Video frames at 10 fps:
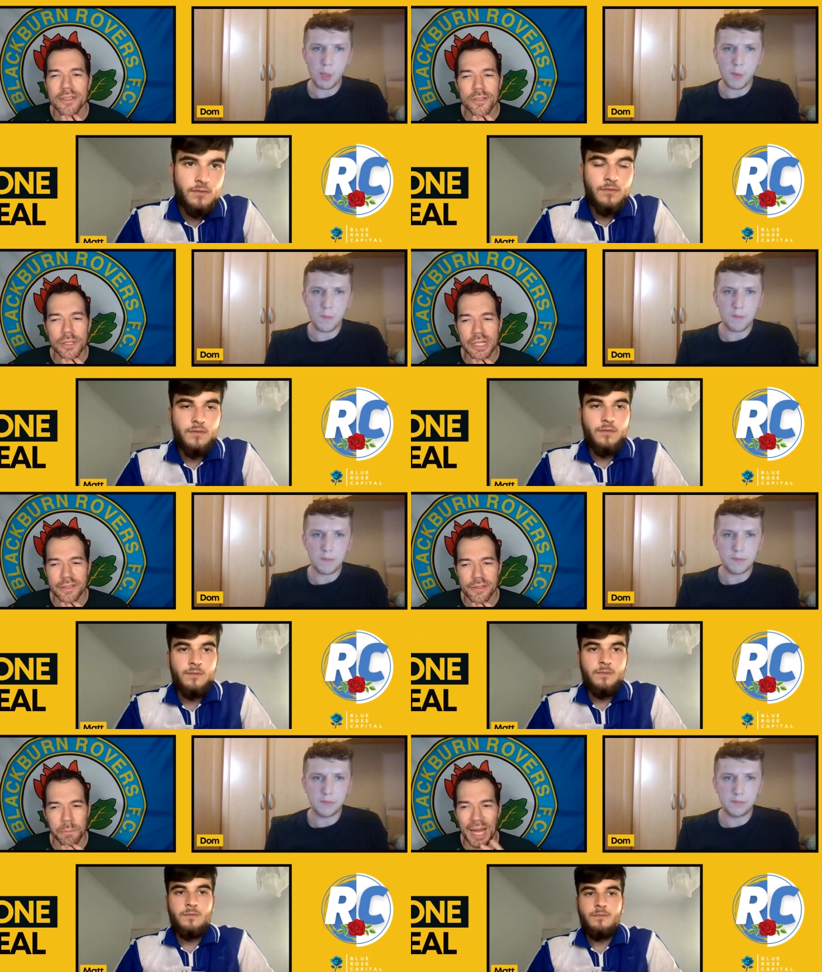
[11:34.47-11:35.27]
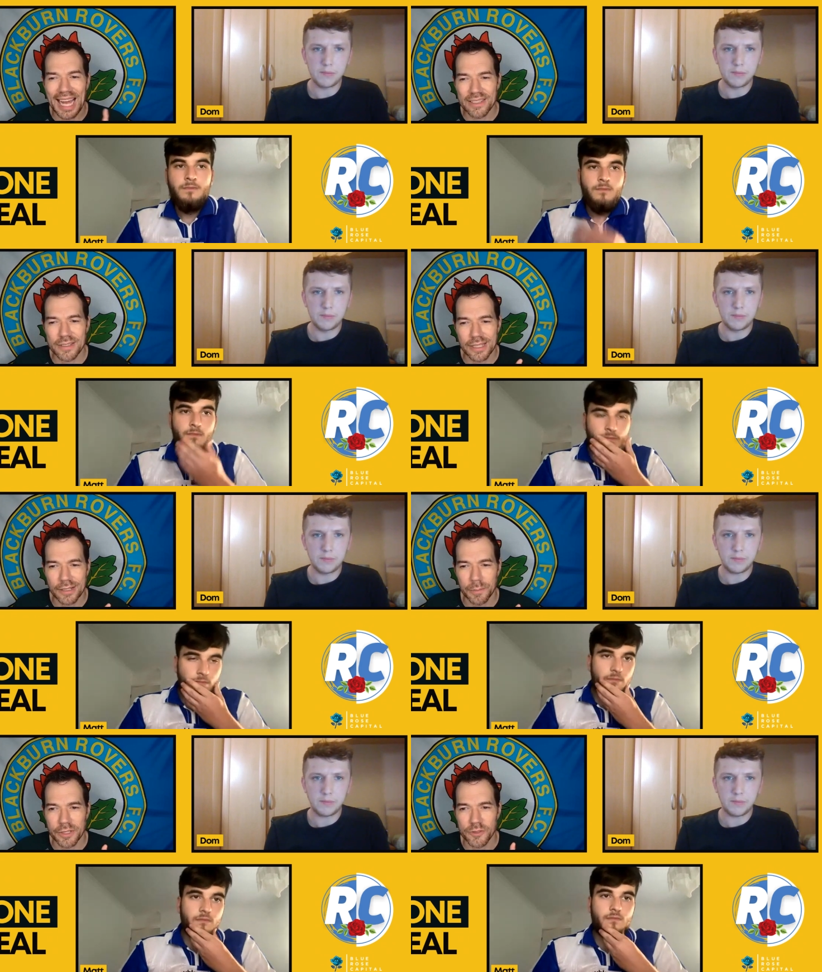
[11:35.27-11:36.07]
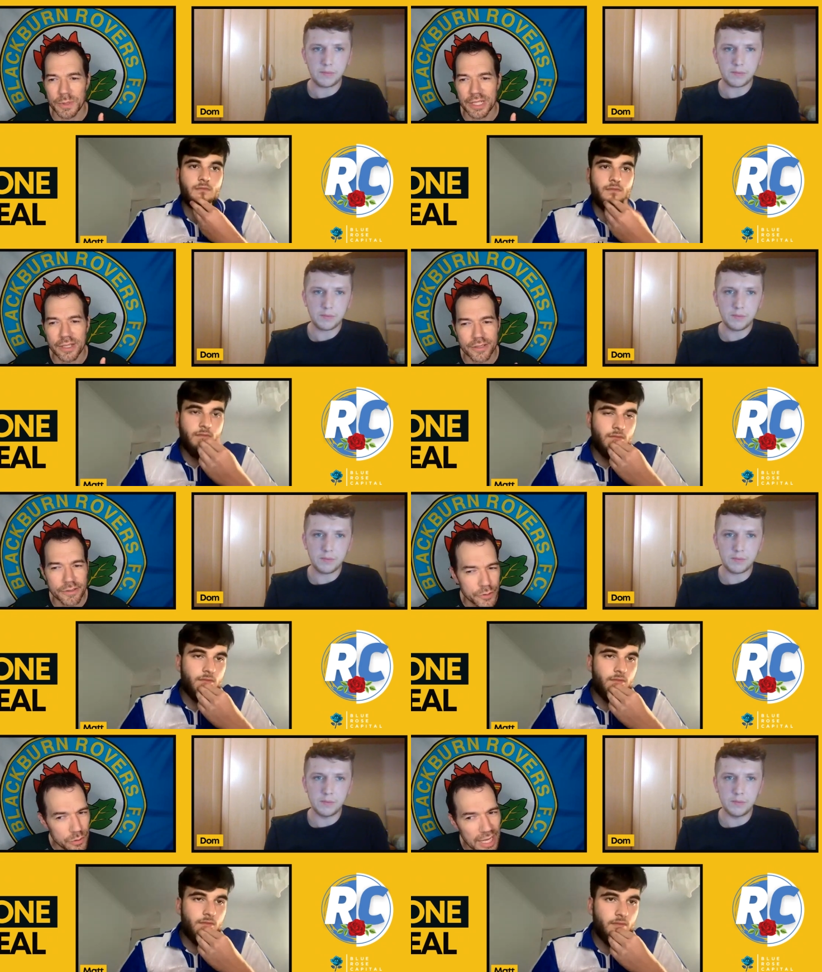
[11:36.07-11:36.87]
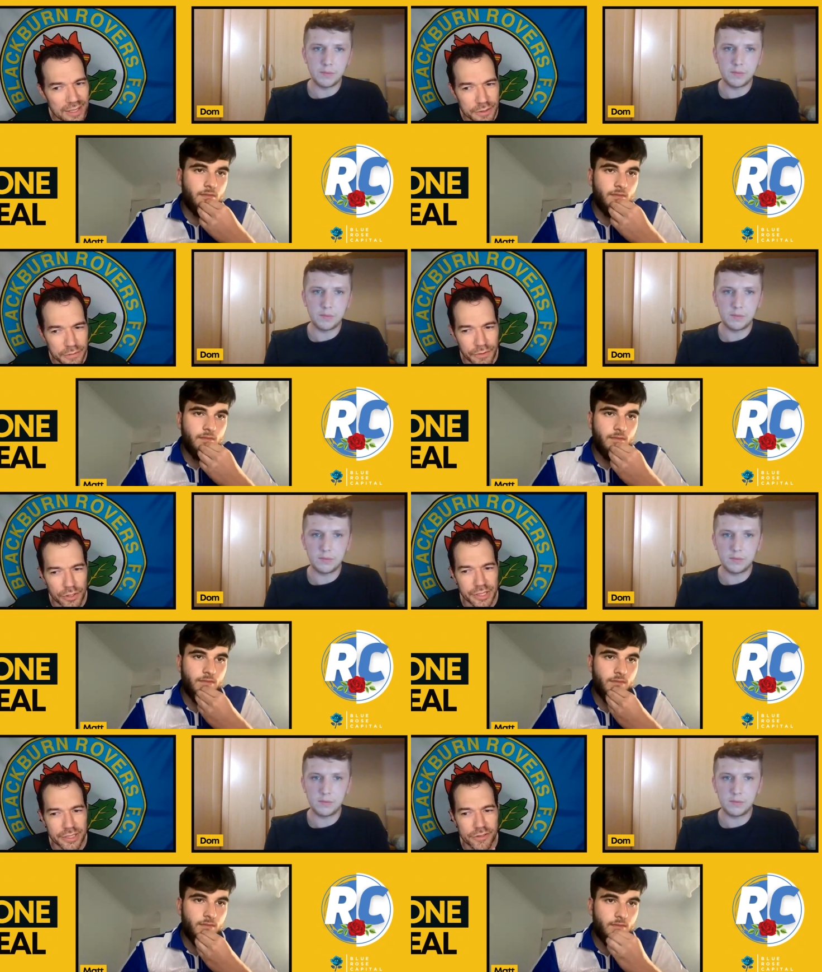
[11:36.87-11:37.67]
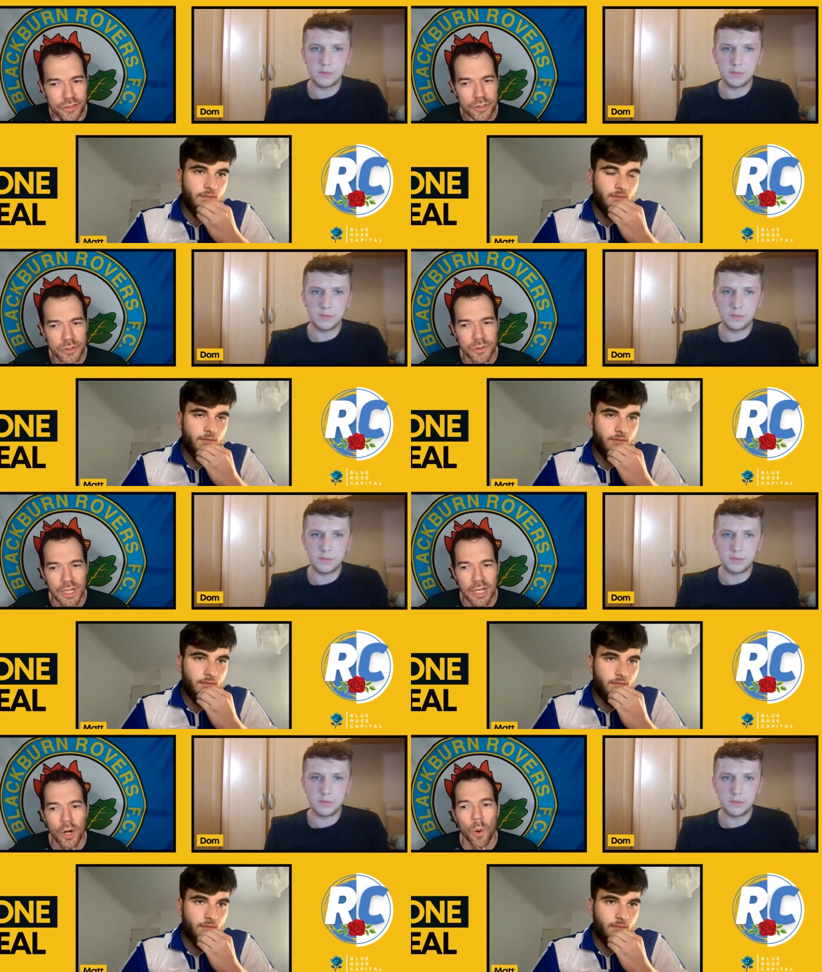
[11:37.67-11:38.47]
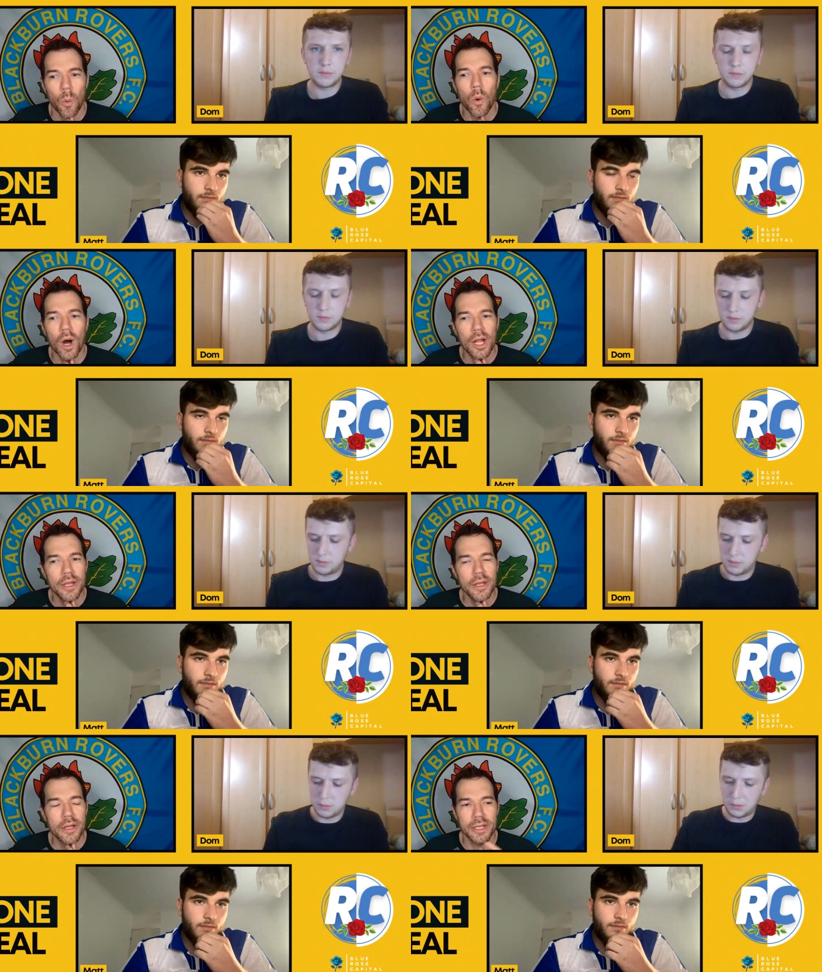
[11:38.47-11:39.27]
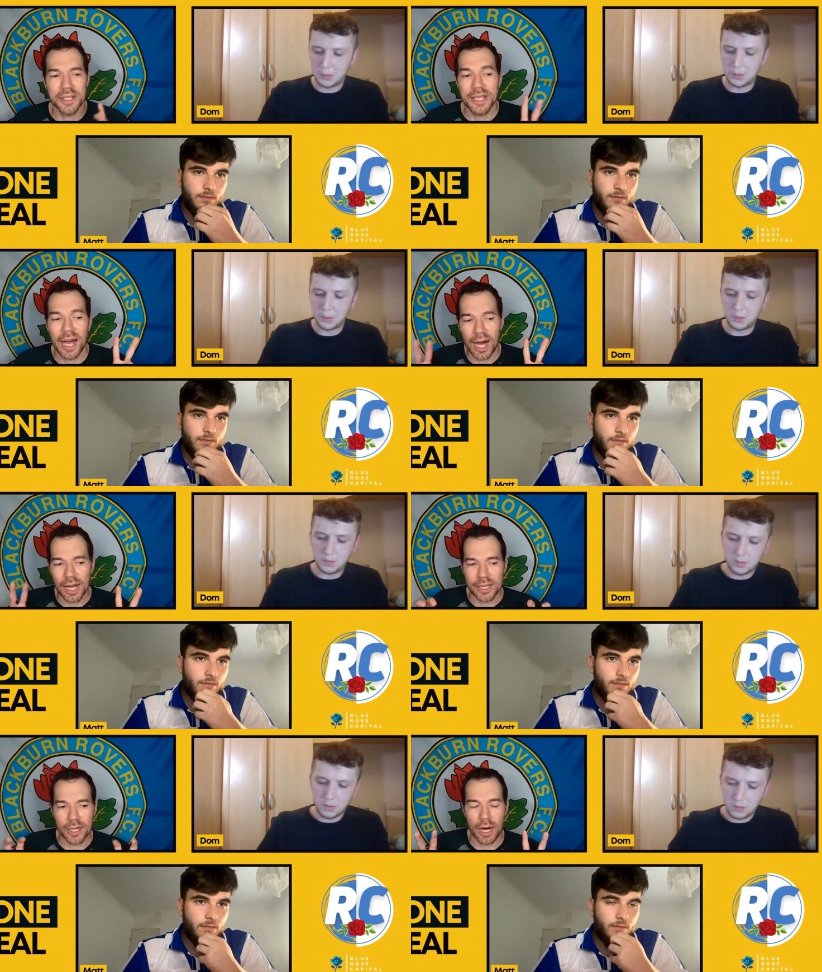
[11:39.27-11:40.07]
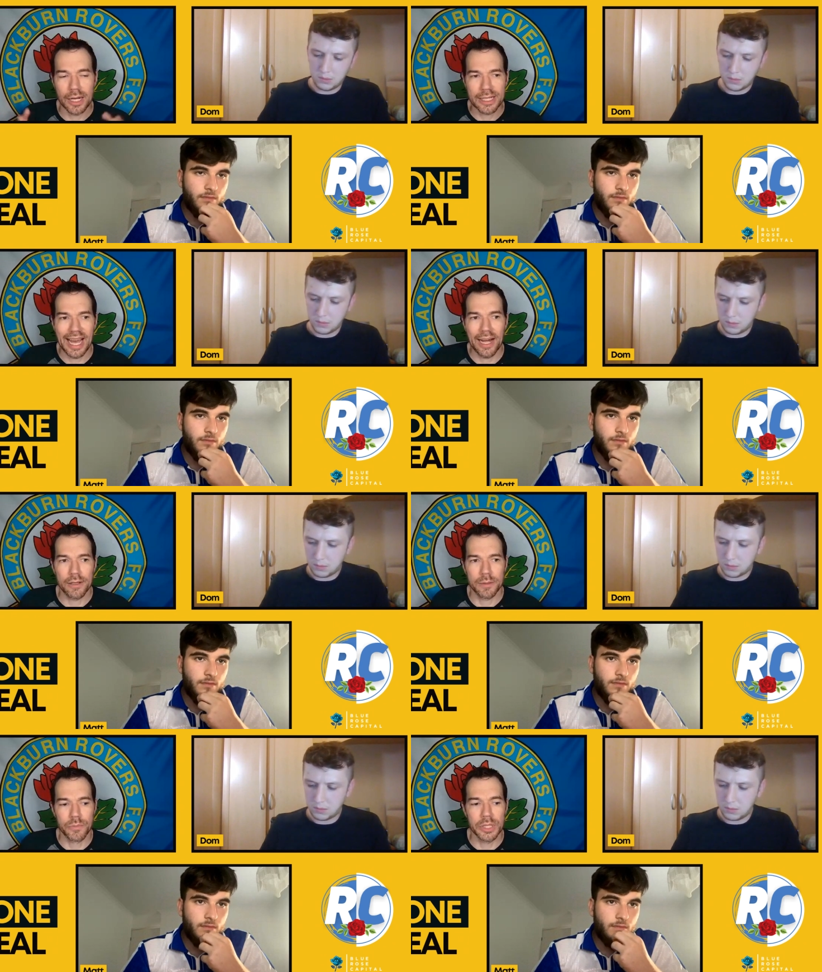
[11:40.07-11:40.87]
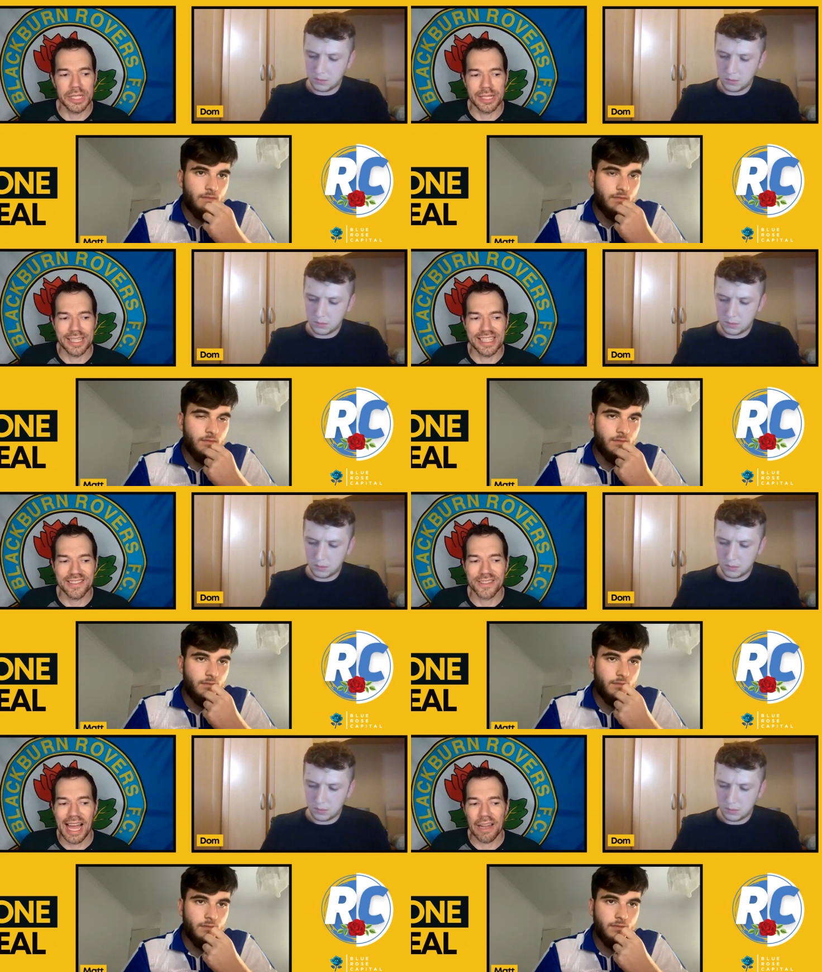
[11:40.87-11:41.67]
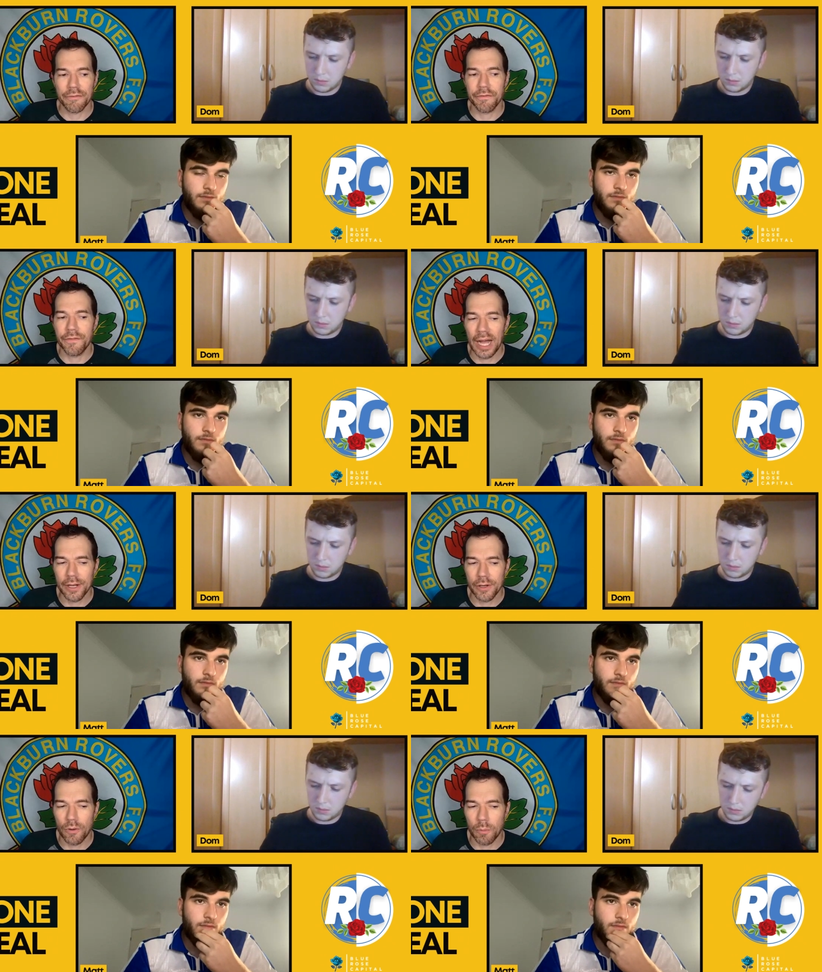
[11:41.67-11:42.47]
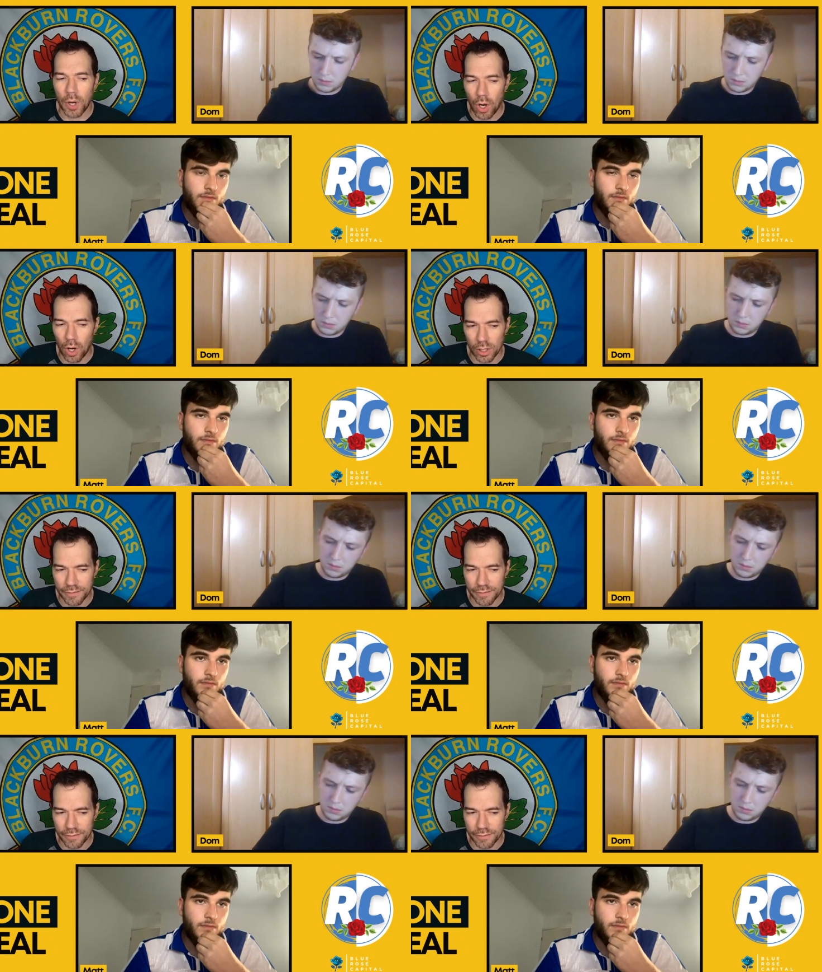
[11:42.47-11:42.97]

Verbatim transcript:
Speaker 1: Let's look at some passing numbers because if you guys have heard this too, one knock on Callum Brittain is that final ball.